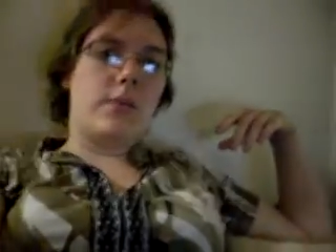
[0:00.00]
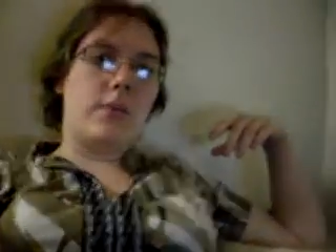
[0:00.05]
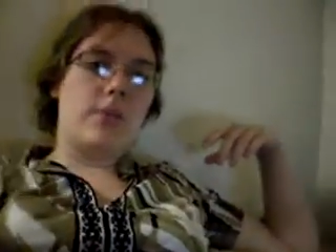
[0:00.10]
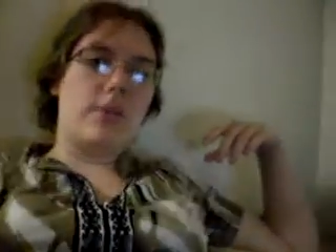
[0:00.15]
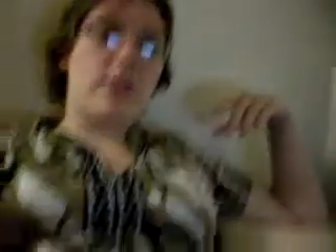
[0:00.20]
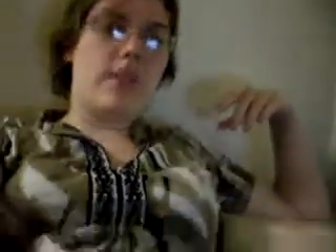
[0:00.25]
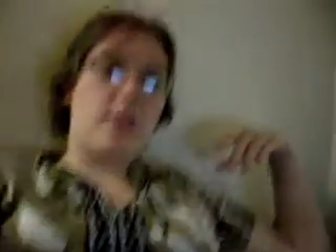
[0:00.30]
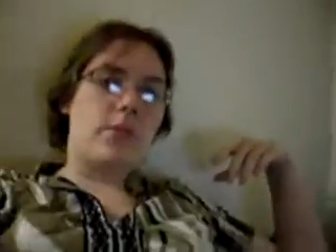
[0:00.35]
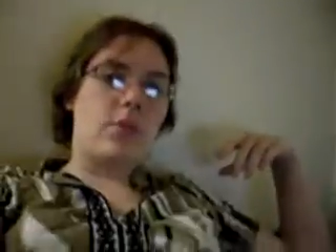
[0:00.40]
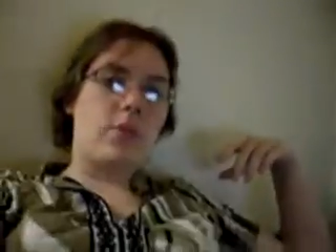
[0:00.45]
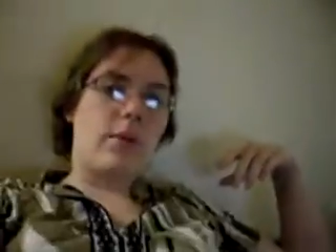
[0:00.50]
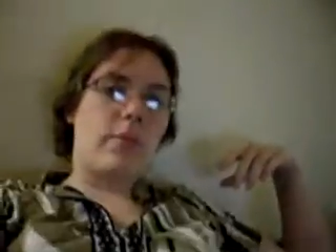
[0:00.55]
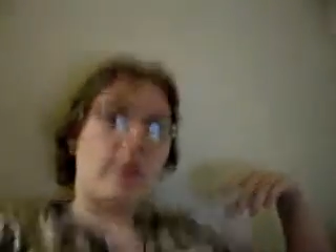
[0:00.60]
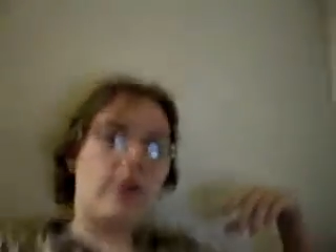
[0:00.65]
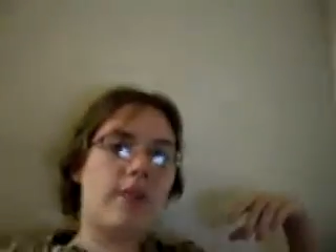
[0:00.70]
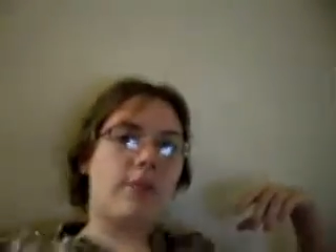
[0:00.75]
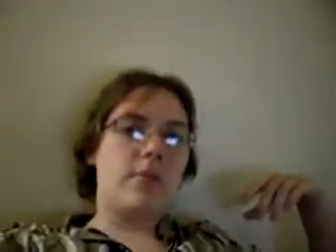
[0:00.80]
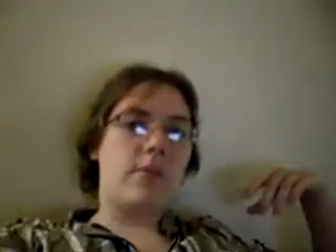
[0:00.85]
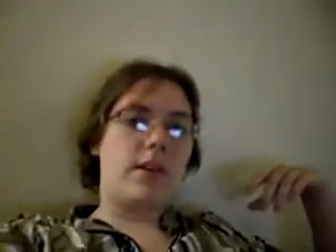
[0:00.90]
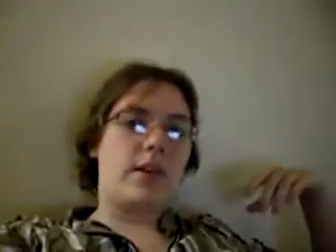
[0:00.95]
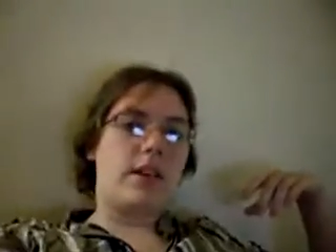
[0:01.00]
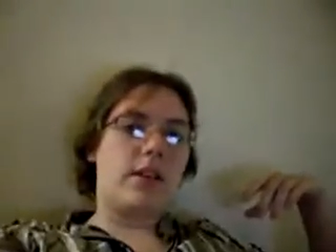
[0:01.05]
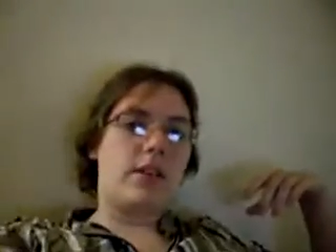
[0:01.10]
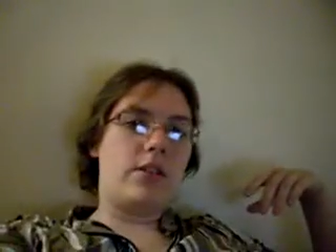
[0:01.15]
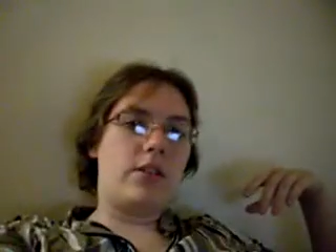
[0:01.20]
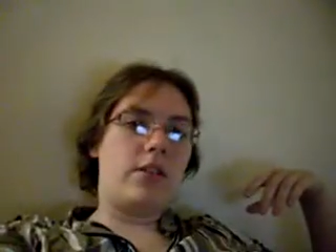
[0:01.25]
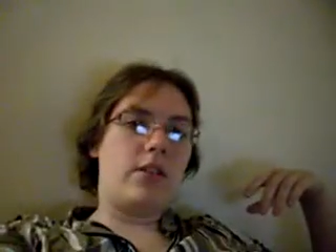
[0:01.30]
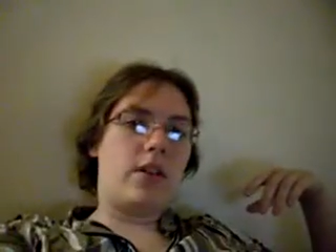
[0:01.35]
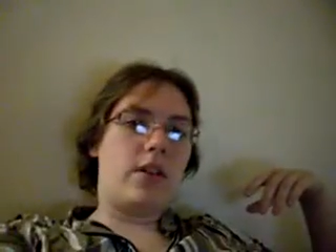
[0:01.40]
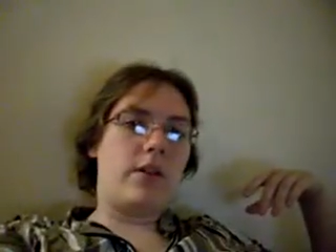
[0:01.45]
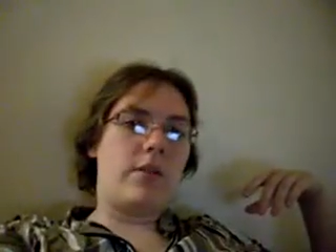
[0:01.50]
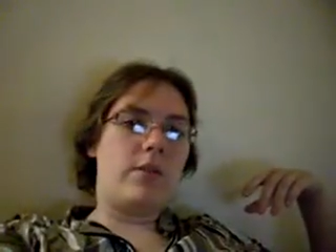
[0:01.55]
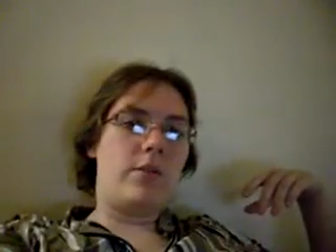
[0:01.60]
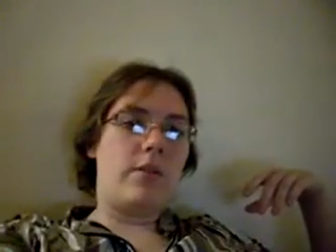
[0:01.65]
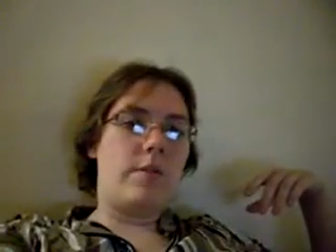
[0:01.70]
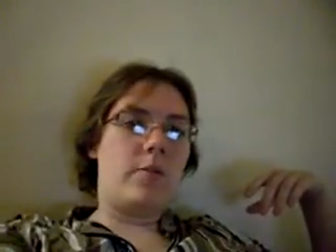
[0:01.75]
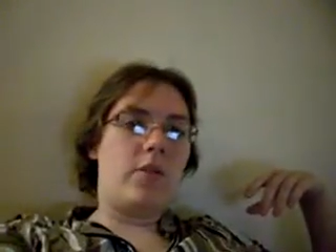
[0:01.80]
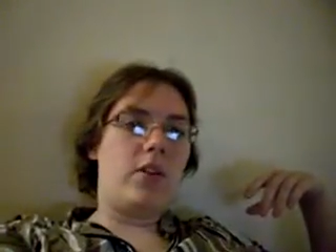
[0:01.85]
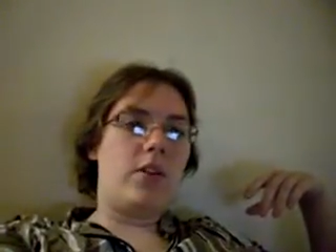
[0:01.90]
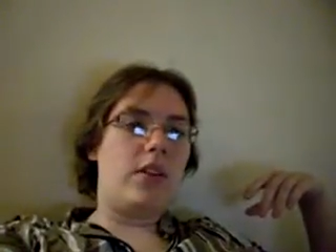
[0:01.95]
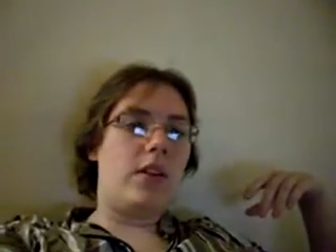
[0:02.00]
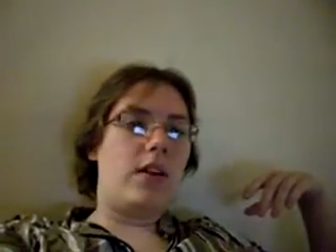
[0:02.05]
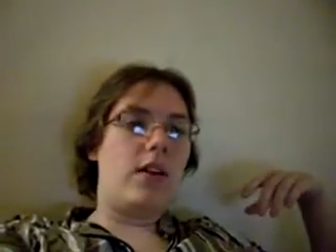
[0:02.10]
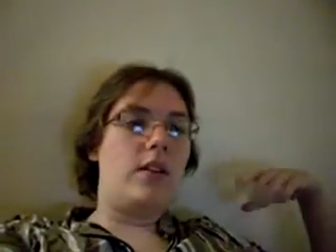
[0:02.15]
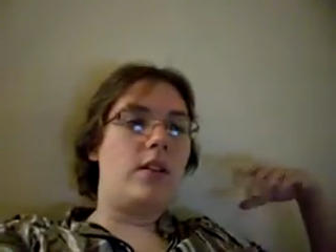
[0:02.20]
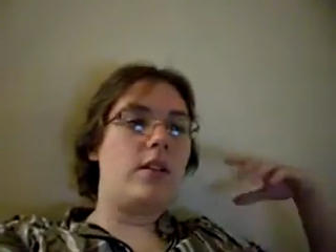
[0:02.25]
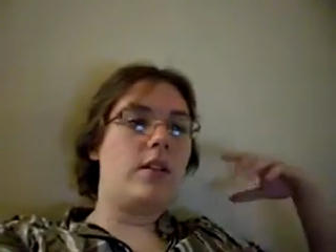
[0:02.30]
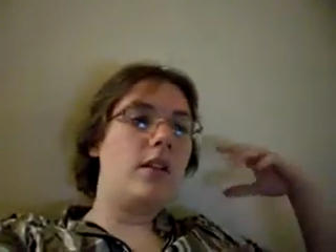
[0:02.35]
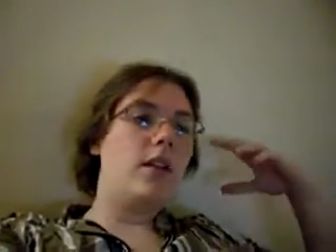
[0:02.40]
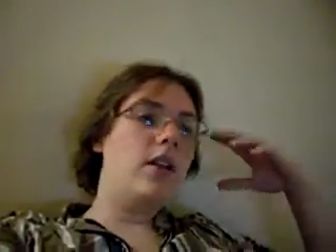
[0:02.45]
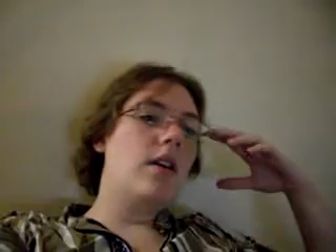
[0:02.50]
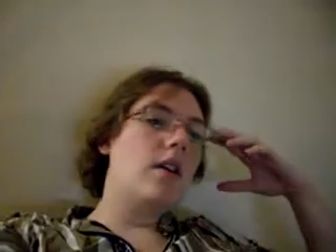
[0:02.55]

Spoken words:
turn it into a webcam so I can actually talk with people online